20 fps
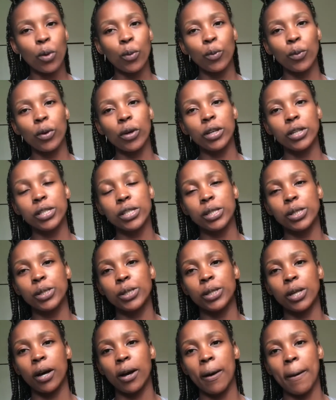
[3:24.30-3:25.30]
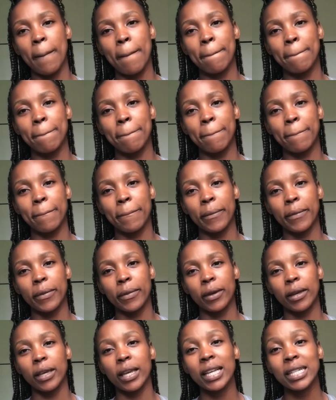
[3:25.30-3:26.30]
is
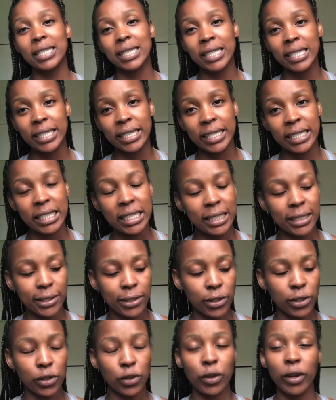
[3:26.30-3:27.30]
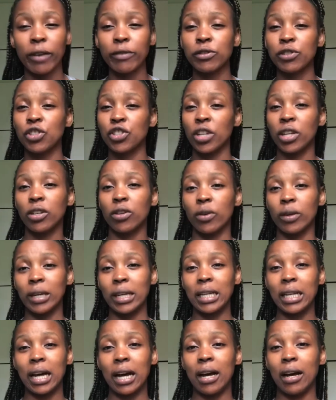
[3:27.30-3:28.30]
STDs. You have to check your
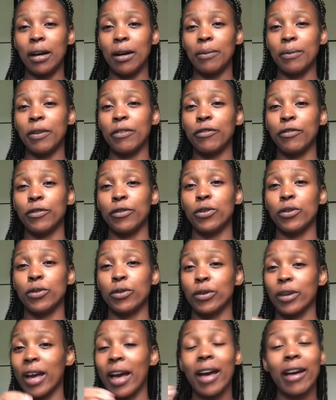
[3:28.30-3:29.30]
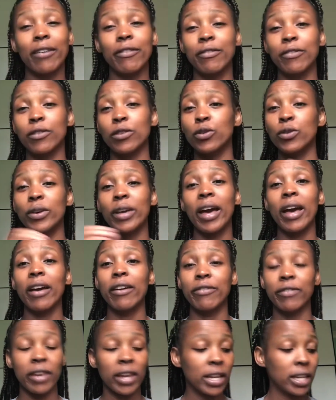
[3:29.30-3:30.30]
if you have
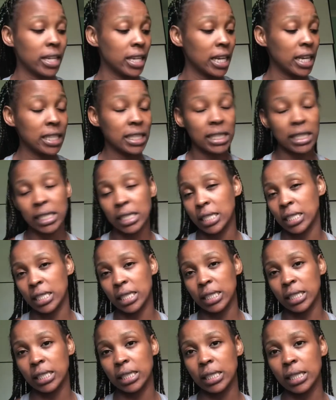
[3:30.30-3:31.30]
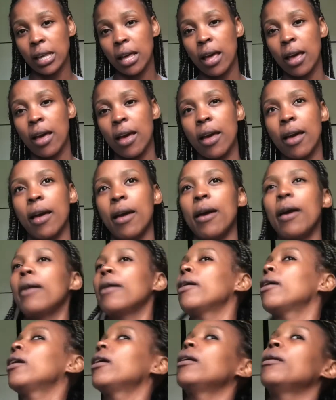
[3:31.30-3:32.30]
any STDs,
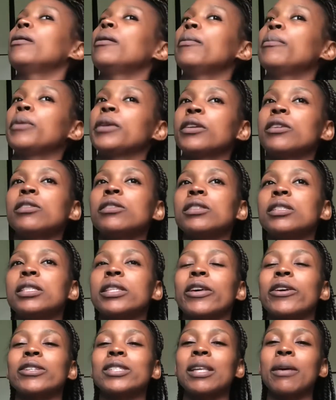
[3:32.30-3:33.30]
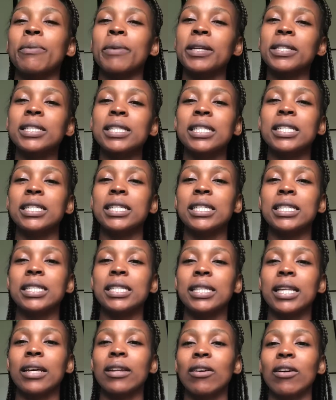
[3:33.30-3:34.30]
because there are some STDs
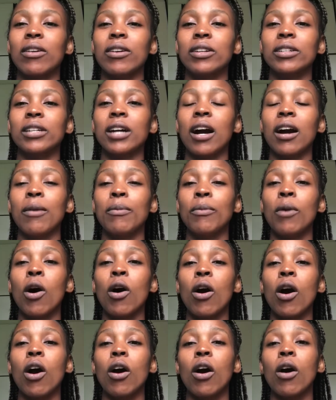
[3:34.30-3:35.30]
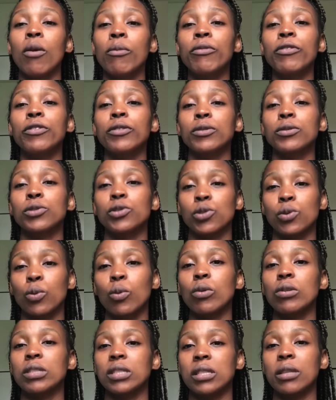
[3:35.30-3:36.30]
that are harmful
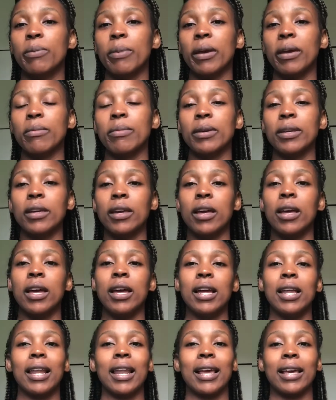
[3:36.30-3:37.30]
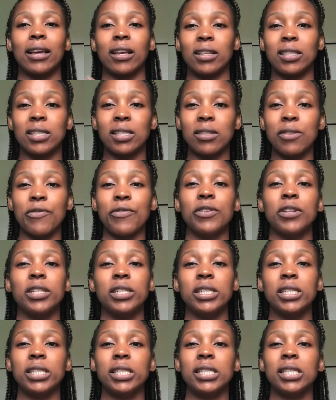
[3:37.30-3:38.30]
towards the baby, like
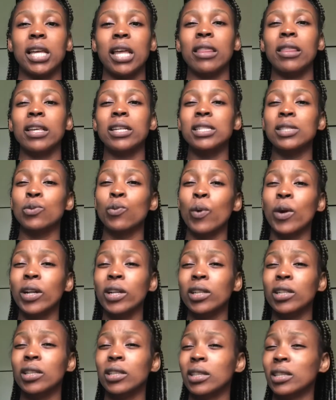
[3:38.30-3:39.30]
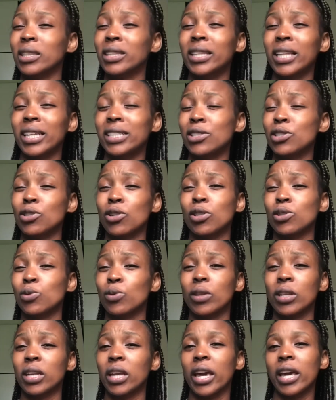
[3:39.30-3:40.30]
syphilis, and there's one that starts with
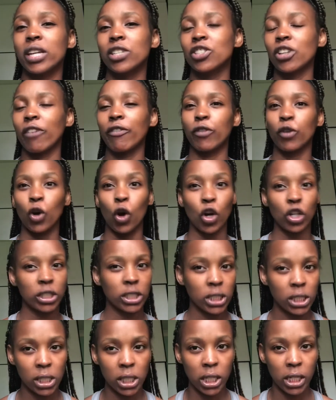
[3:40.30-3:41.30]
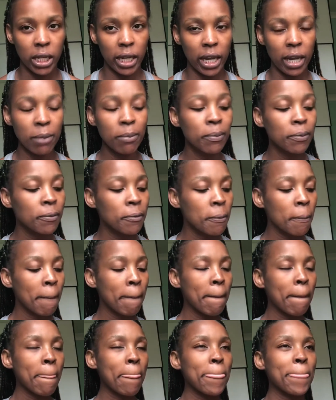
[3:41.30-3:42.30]
an H, I forgot the name.
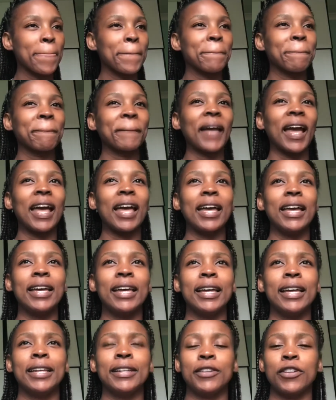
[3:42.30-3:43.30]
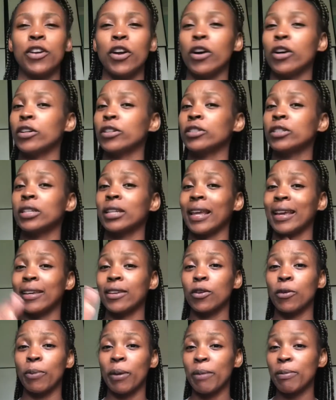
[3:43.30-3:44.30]
And yeah, like your
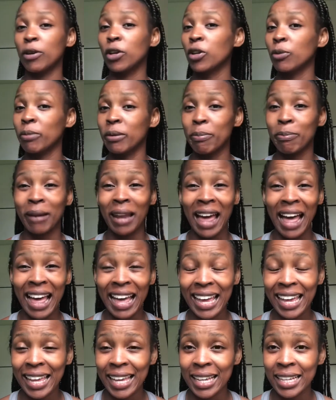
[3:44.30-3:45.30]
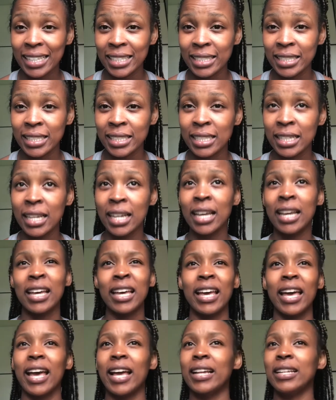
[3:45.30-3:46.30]
baby could be blind
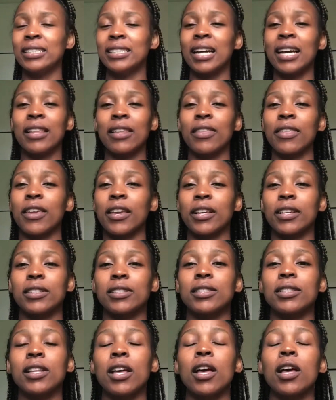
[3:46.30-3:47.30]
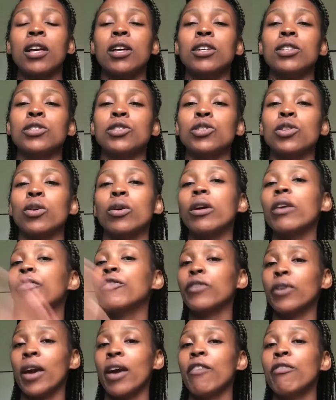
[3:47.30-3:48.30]
and other things. So if you
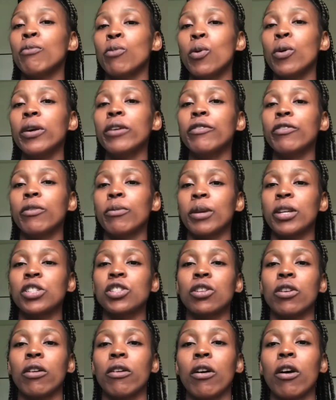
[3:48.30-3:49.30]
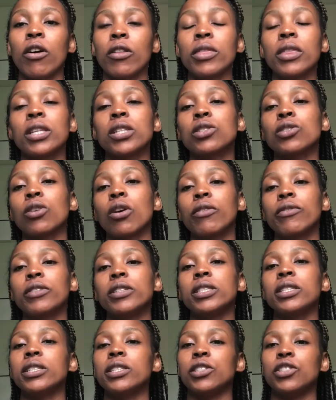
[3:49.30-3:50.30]
have more information on this,
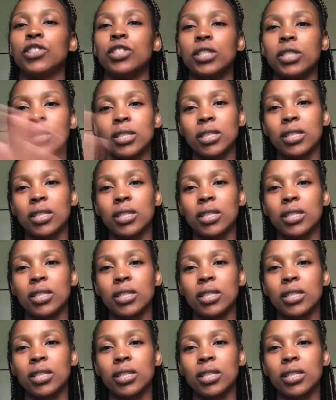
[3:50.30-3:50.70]
obviously just